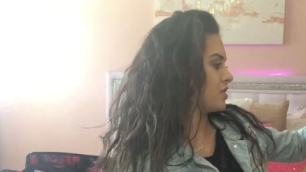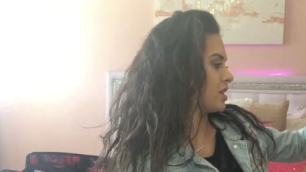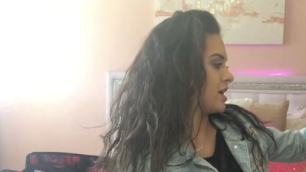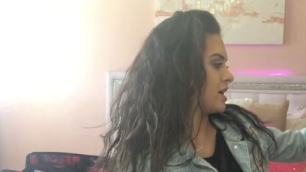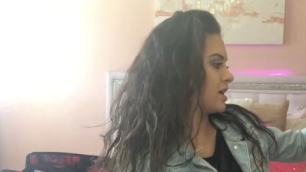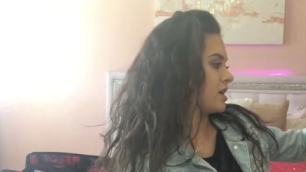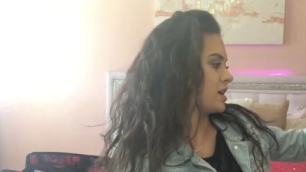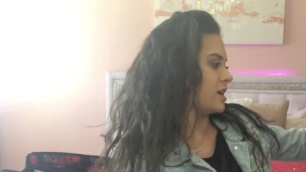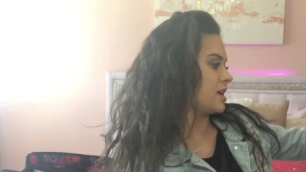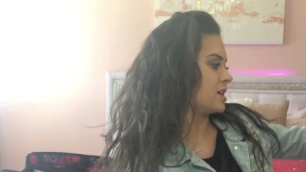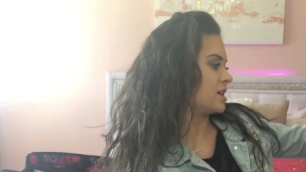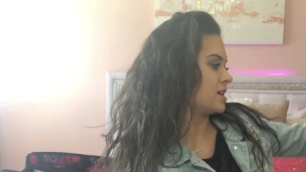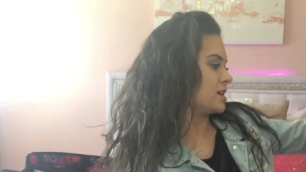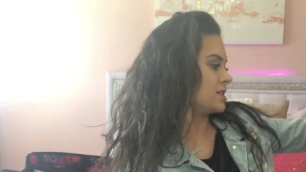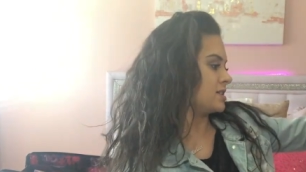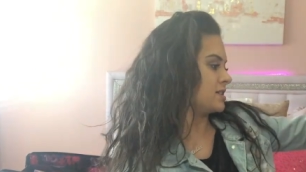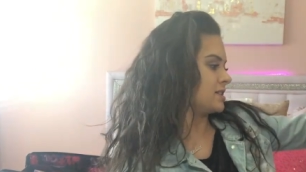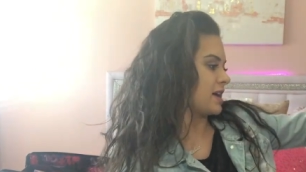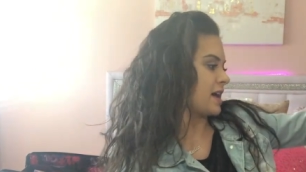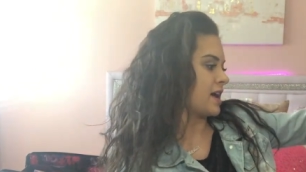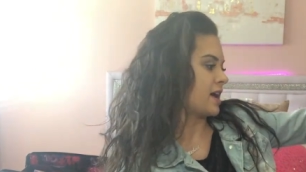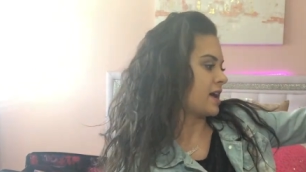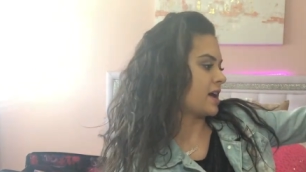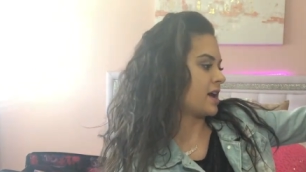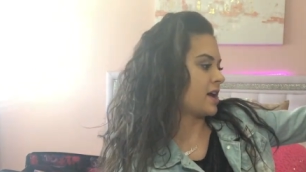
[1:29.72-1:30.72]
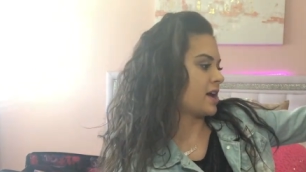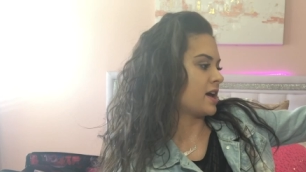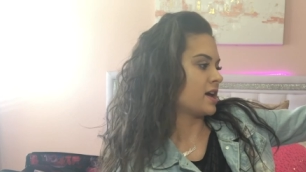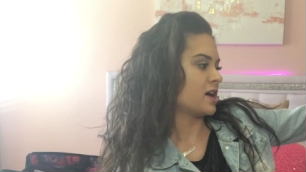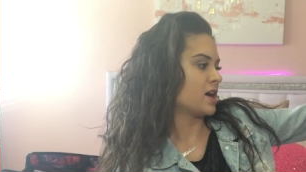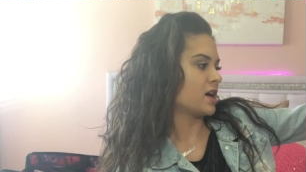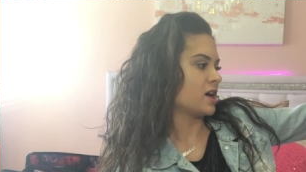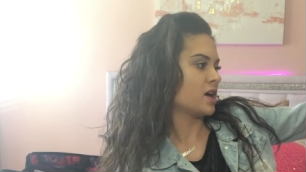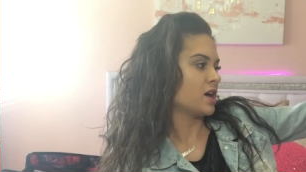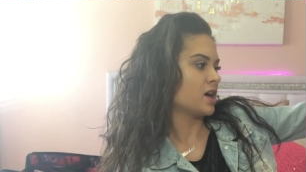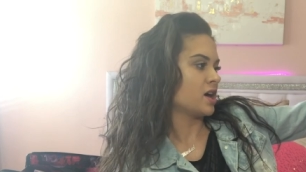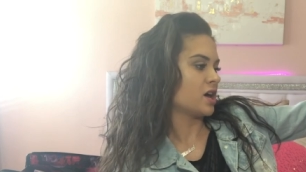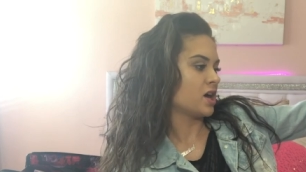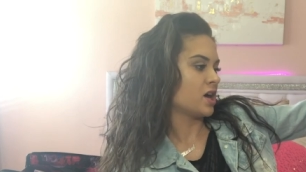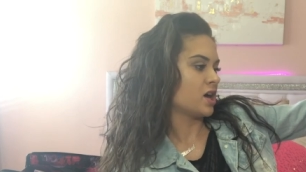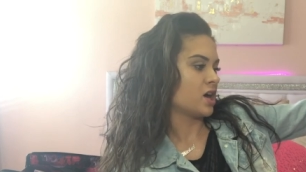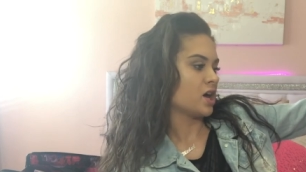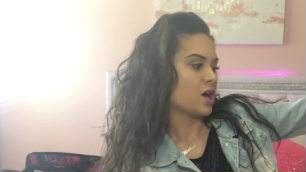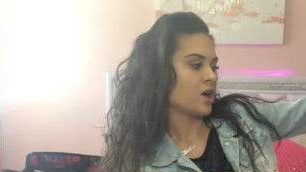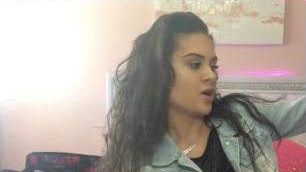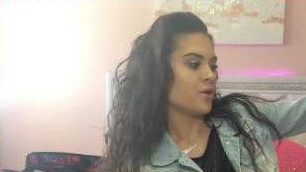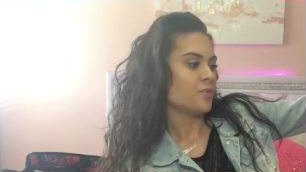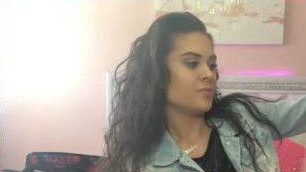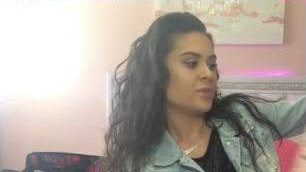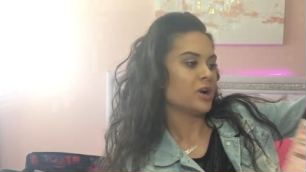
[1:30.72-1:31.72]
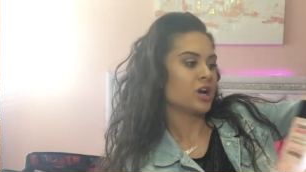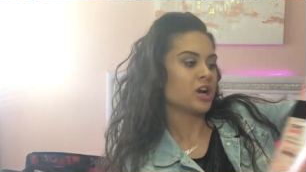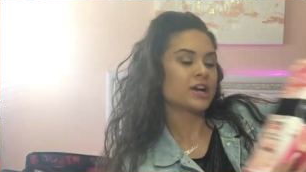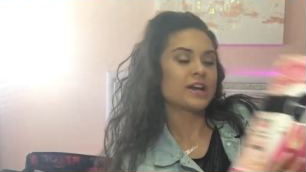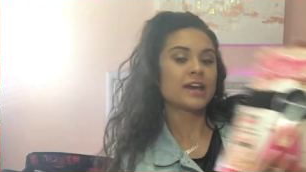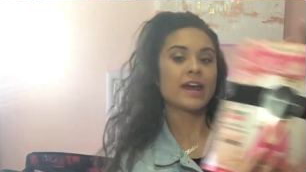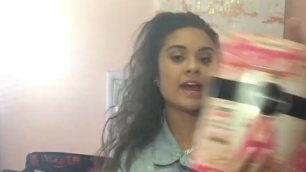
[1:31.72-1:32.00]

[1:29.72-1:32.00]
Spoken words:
get is a Mary